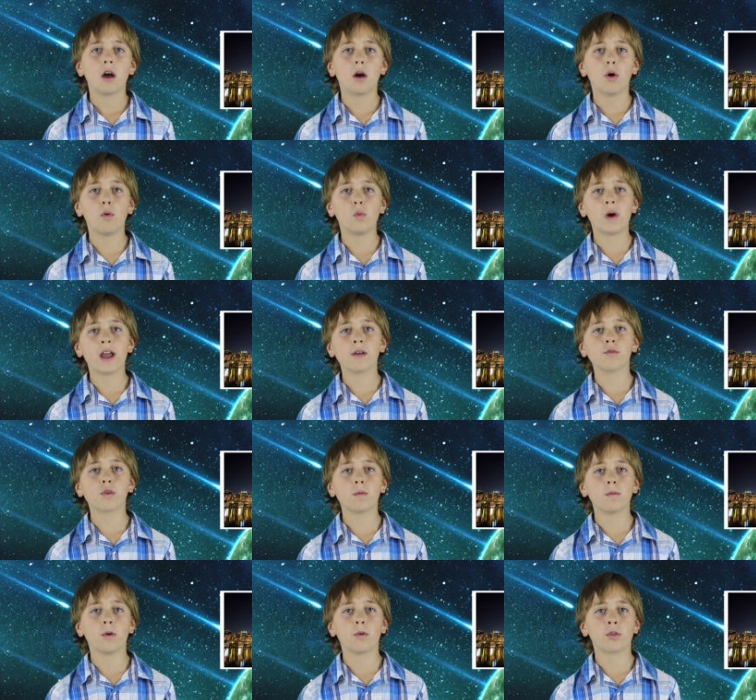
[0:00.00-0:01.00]
away
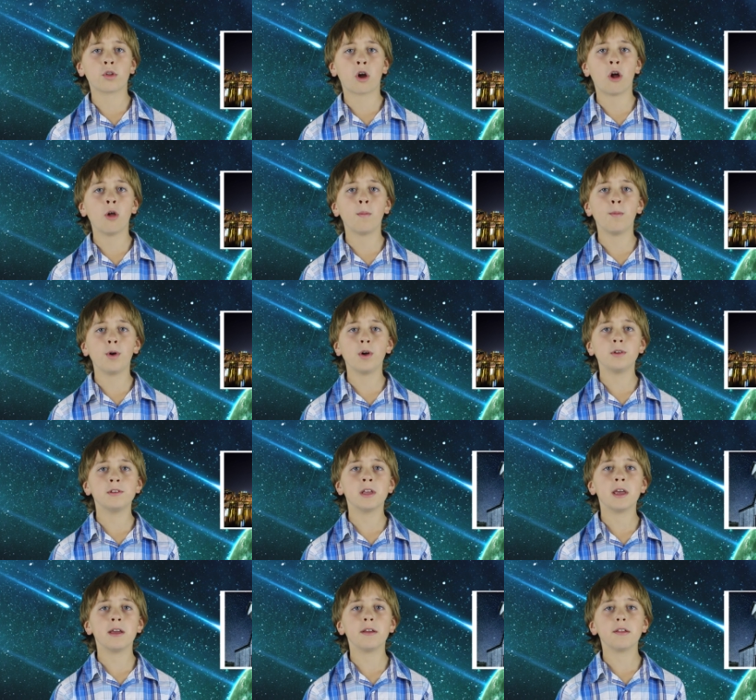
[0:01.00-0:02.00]
from those tall
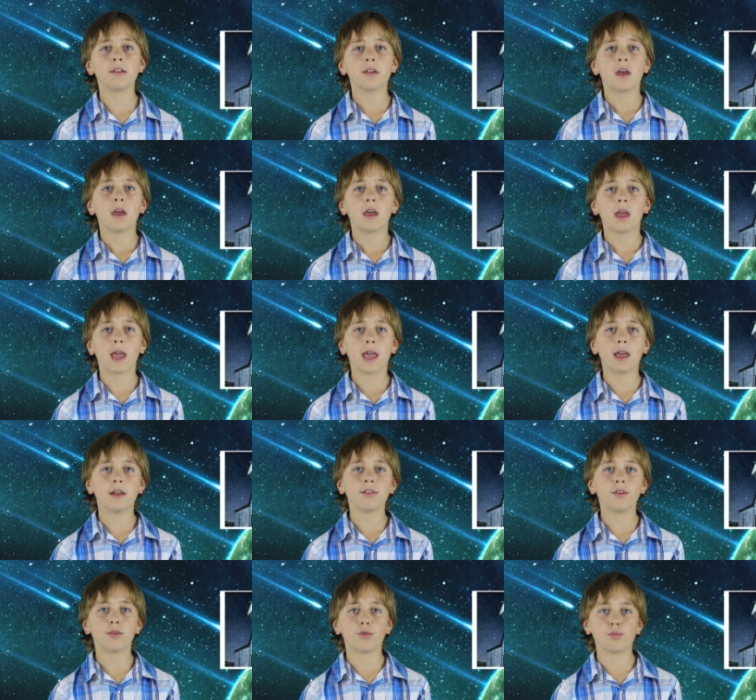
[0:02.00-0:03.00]
buildings
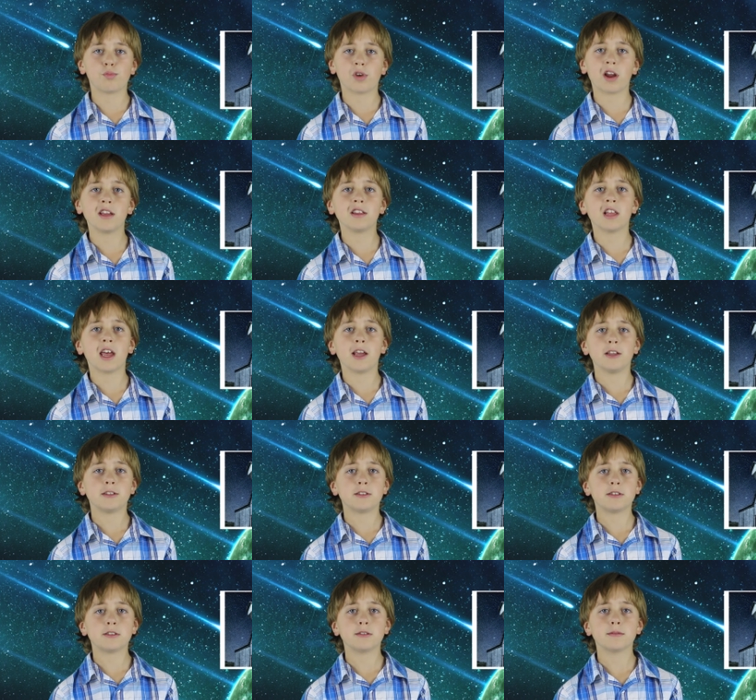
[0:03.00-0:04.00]
and those bright
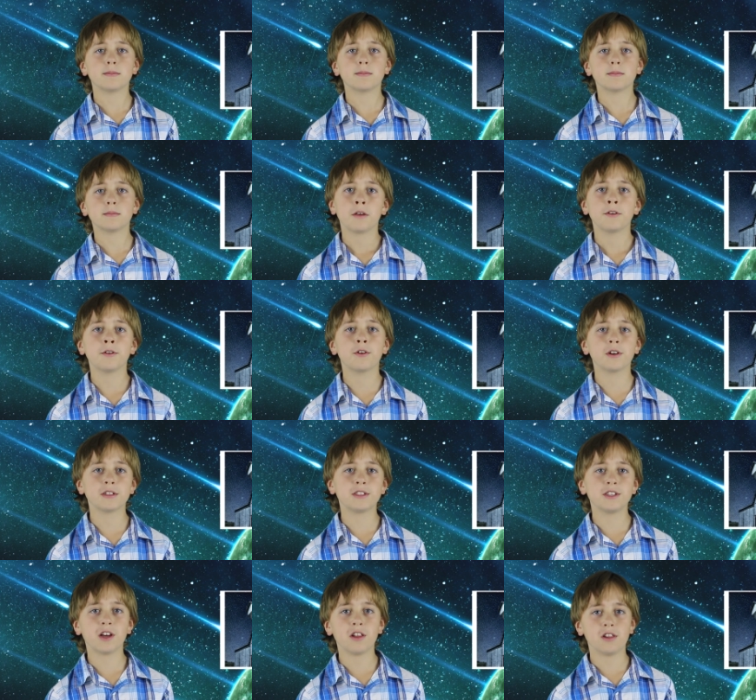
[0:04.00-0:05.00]
lights. You could
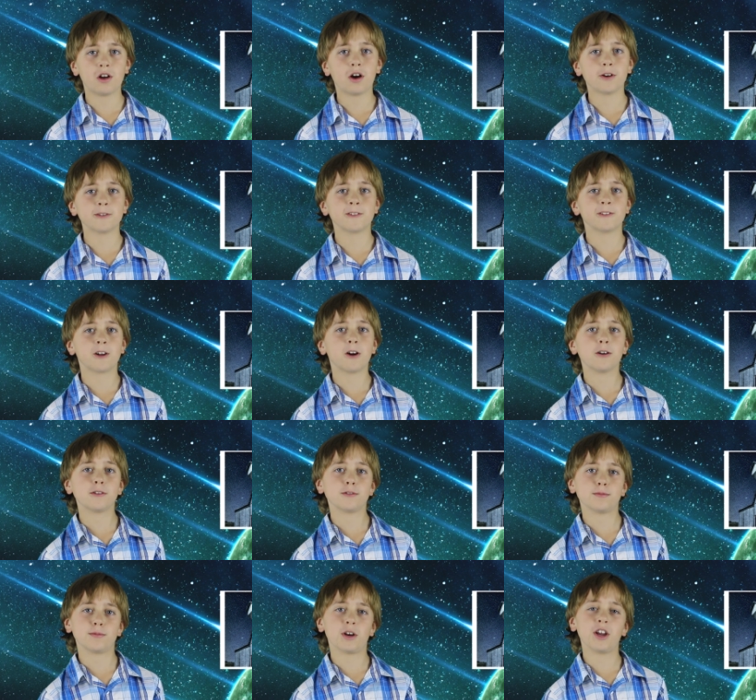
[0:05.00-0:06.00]
see a lot of
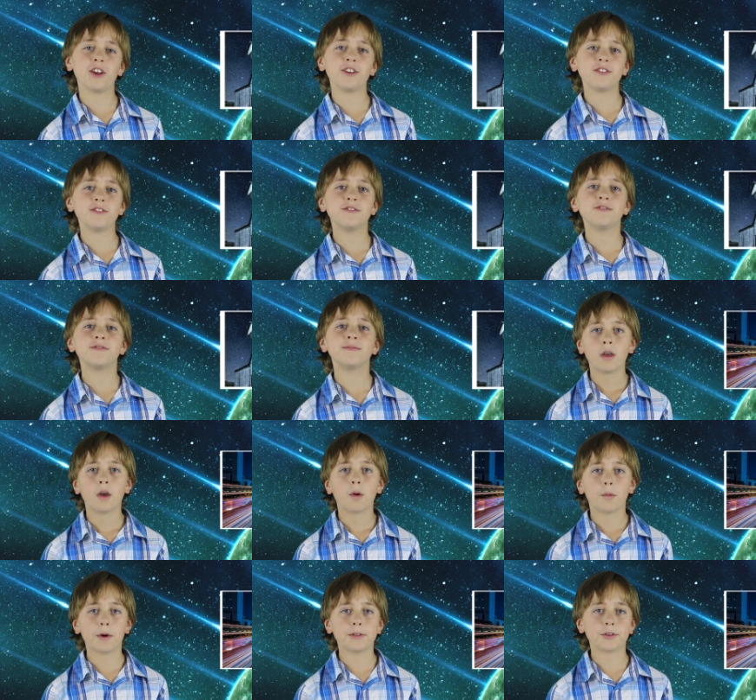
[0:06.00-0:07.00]
stars, right?
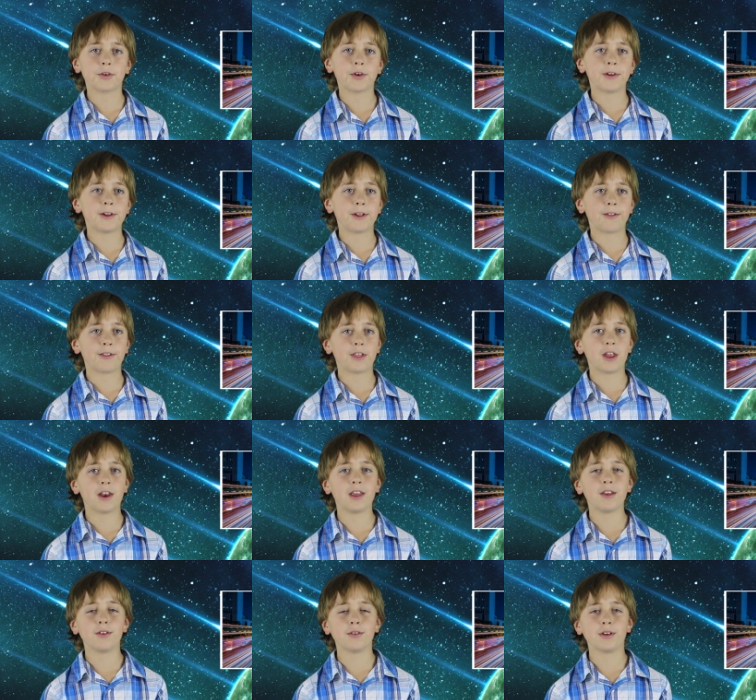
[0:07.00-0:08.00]
When you're in the city,
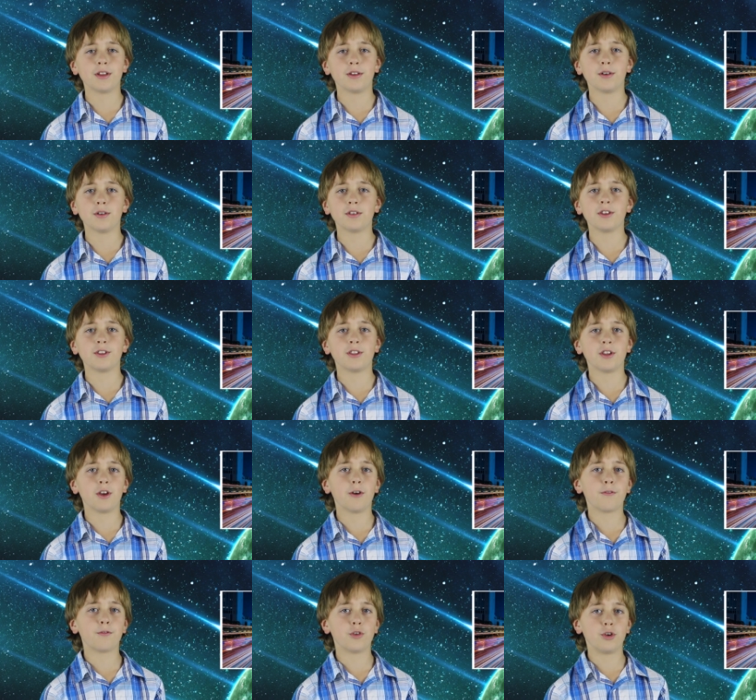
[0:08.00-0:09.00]
you can only see
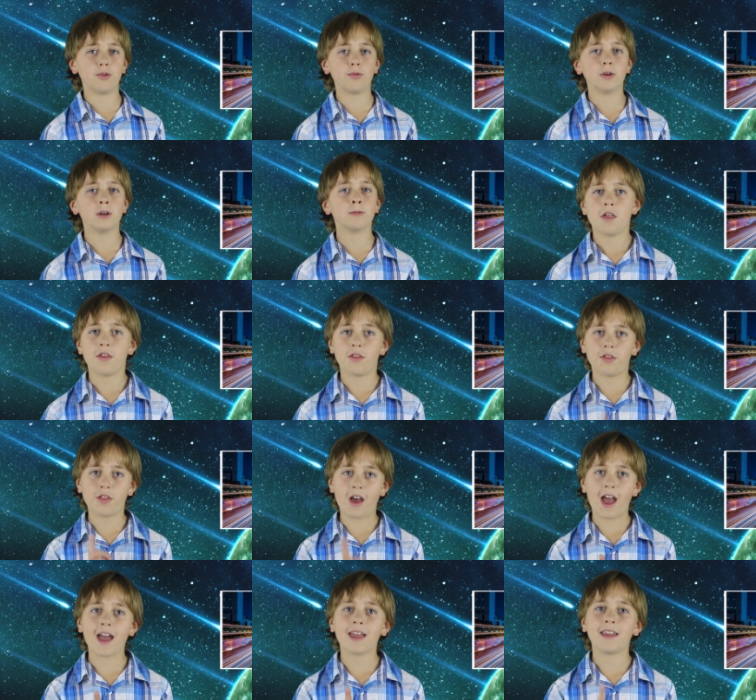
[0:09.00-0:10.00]
a few.
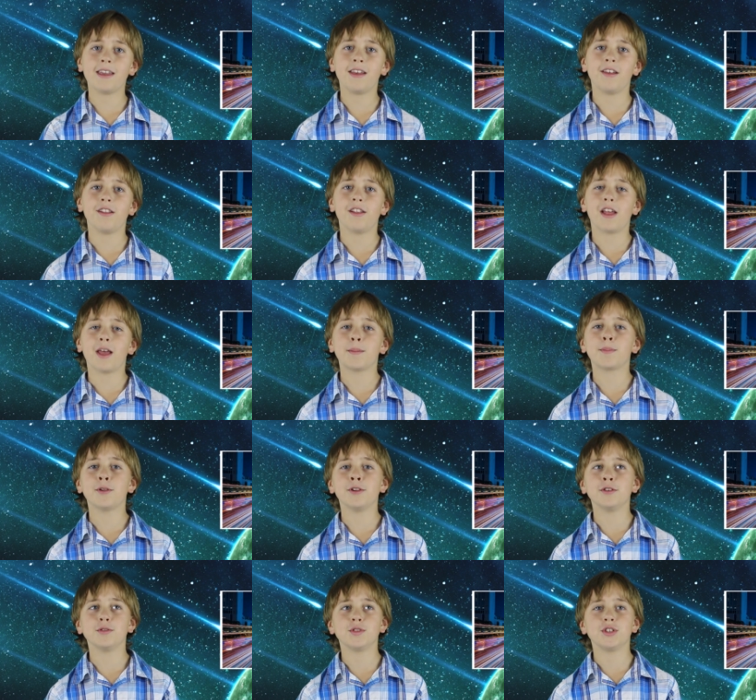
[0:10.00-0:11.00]
That is light
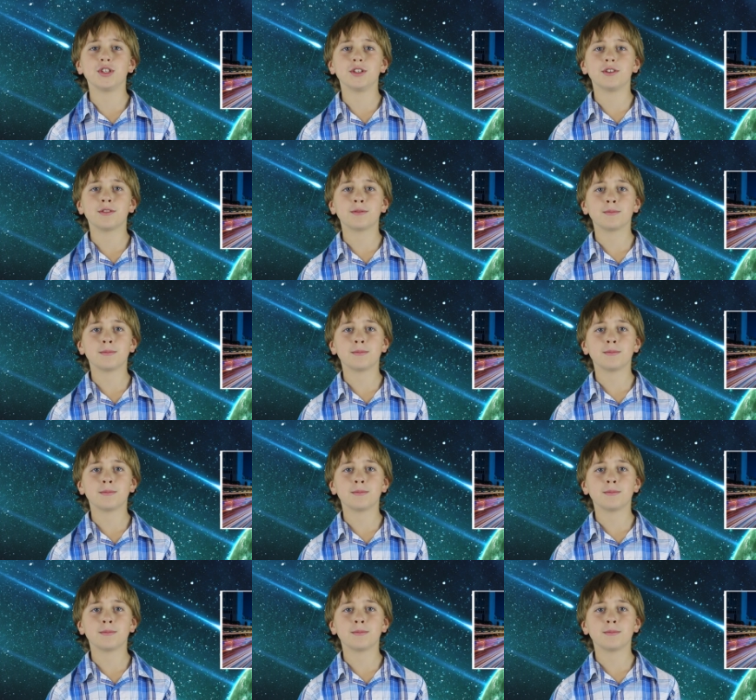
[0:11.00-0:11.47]
pollution.